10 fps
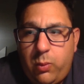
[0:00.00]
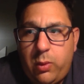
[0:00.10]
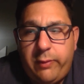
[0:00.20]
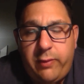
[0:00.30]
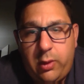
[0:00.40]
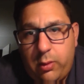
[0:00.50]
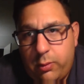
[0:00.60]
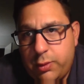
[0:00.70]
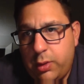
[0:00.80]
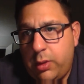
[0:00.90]
love their
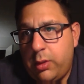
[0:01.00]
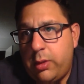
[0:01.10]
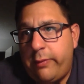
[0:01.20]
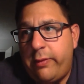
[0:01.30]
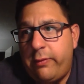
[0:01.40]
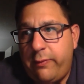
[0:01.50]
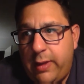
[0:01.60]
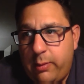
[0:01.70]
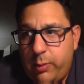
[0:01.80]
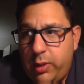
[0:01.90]
culture, love their
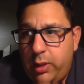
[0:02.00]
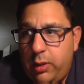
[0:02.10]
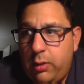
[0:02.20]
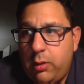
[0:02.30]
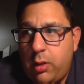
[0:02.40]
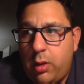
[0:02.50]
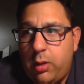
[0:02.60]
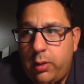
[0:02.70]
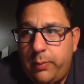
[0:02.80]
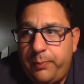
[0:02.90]
family,
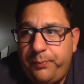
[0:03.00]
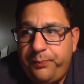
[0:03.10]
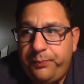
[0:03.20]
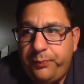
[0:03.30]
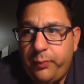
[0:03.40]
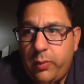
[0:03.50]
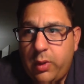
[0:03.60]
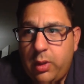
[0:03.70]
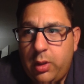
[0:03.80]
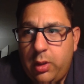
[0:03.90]
um,
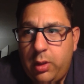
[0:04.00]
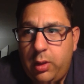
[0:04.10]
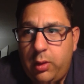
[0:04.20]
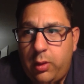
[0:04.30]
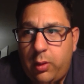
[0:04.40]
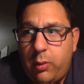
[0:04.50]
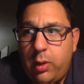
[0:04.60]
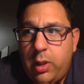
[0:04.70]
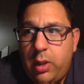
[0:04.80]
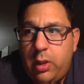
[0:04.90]
you know,
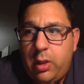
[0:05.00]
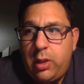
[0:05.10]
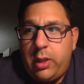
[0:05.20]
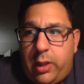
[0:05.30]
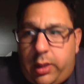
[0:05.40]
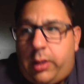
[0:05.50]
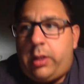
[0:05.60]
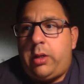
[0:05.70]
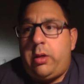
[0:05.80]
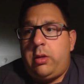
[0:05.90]
and
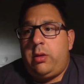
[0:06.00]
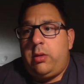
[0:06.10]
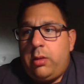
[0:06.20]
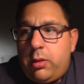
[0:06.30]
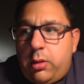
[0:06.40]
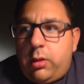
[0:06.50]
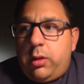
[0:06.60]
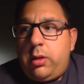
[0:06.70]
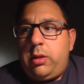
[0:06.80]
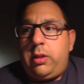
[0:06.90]
uh,
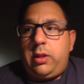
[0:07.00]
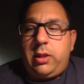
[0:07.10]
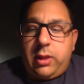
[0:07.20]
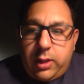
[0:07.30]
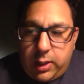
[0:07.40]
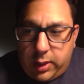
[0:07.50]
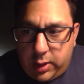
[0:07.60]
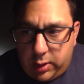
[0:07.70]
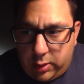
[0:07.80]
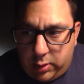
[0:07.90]

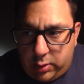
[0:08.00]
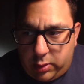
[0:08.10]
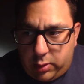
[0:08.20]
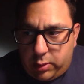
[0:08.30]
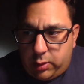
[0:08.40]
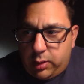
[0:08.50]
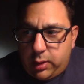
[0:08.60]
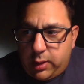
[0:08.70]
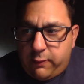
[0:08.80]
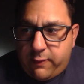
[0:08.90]
they
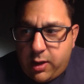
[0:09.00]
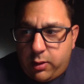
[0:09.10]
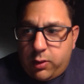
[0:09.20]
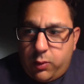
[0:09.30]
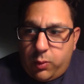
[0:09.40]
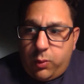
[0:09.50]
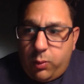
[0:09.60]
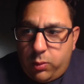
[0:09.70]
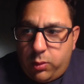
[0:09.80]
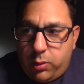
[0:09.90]
they
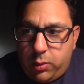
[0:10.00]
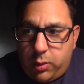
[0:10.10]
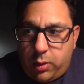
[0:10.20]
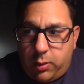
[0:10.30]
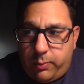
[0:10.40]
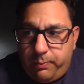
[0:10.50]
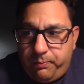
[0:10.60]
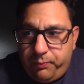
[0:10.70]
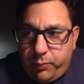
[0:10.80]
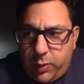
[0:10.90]
value
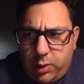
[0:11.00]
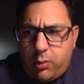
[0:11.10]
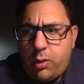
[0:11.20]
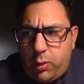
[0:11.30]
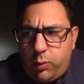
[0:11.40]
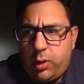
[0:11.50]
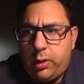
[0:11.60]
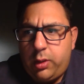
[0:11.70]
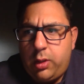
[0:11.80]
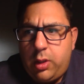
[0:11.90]
um, you know hard
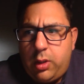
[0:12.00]
work